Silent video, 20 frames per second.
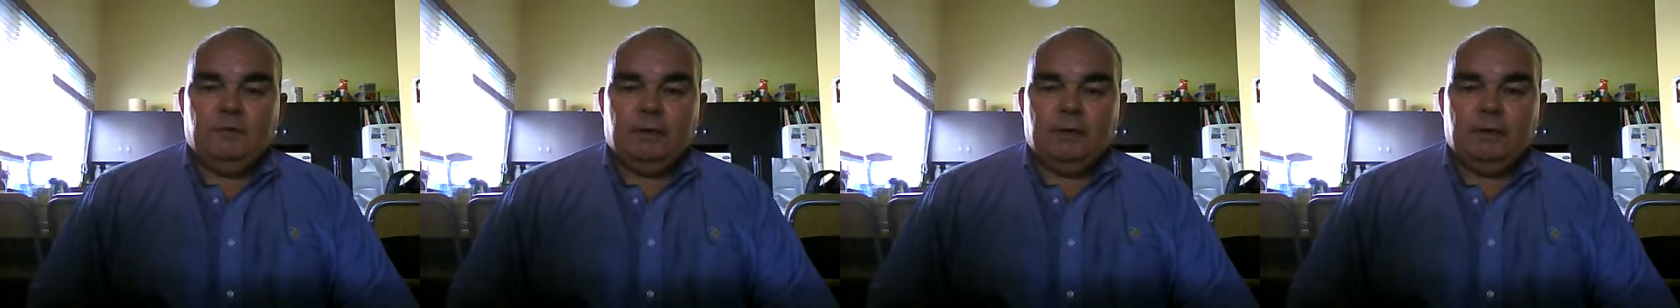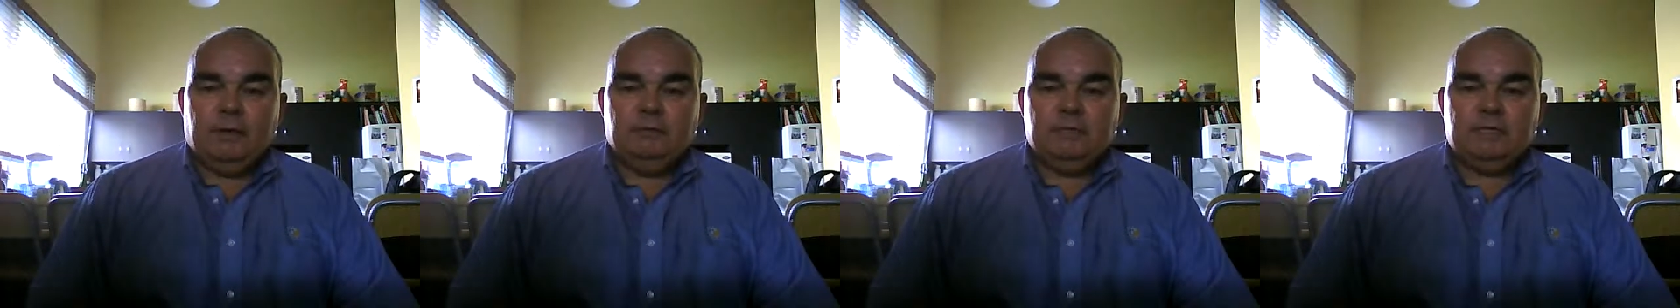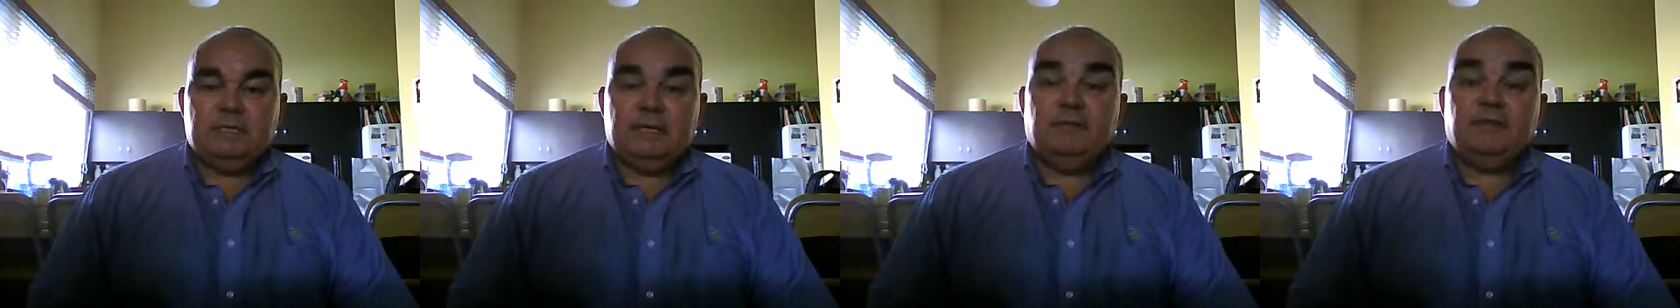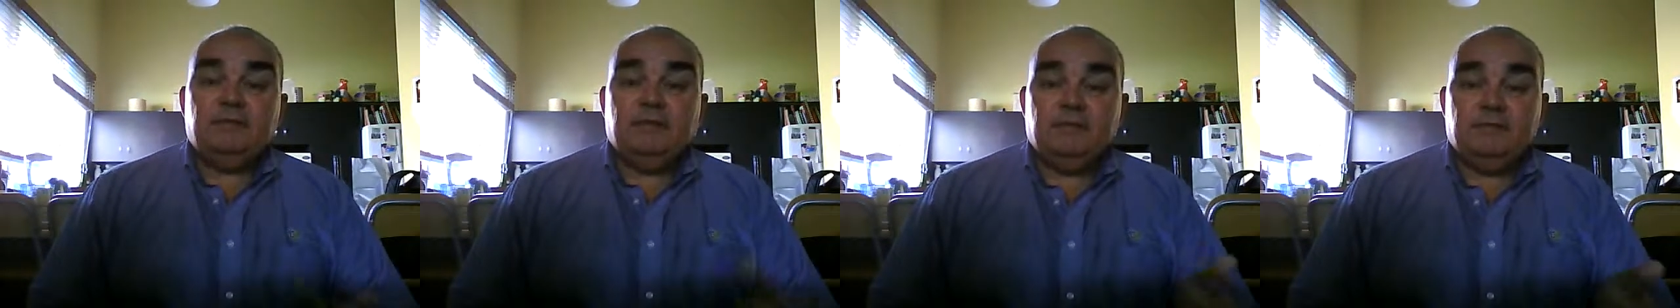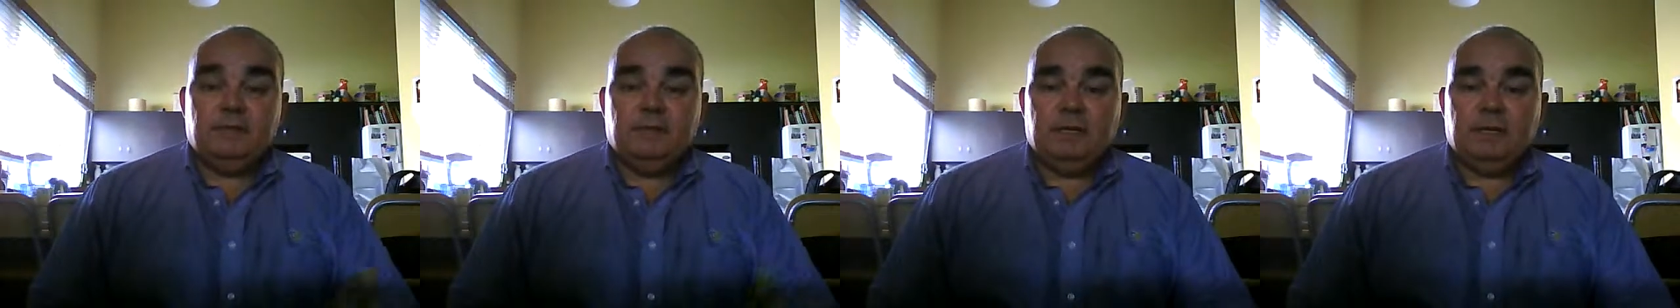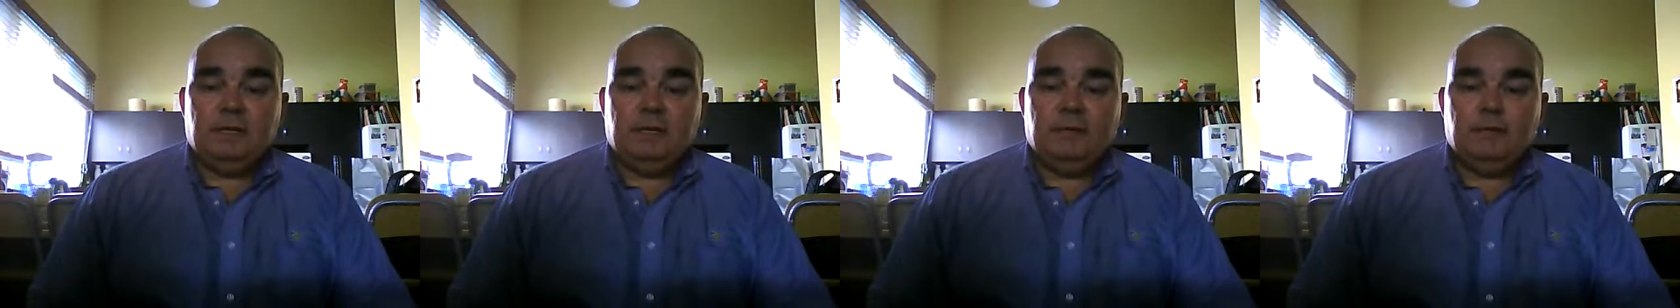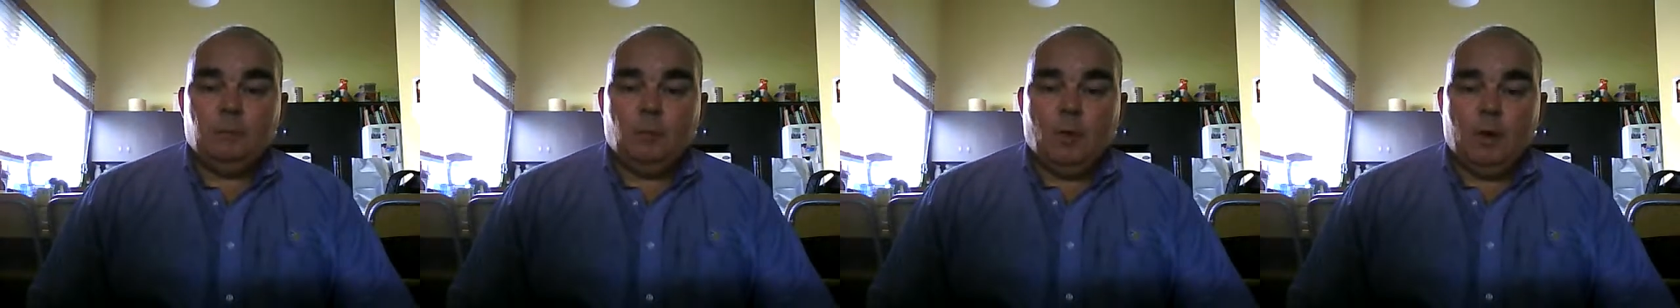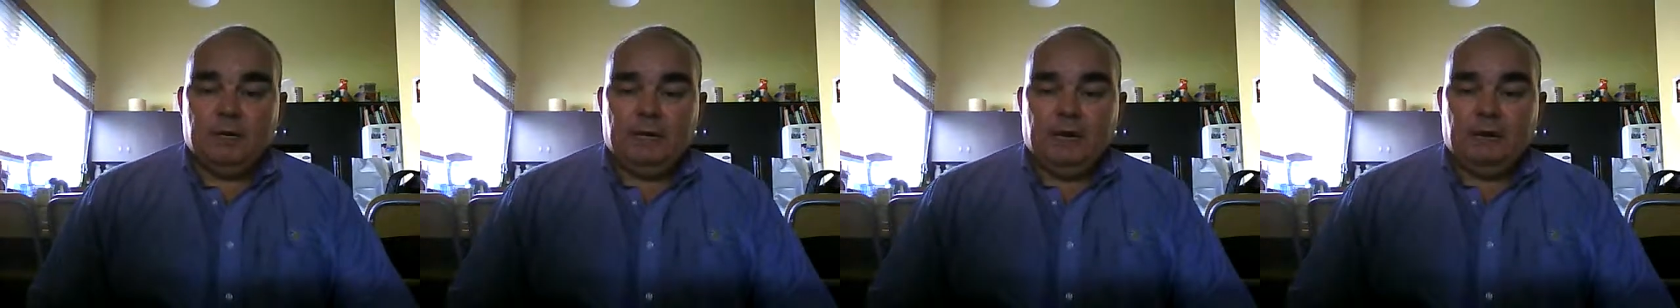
round several of the wine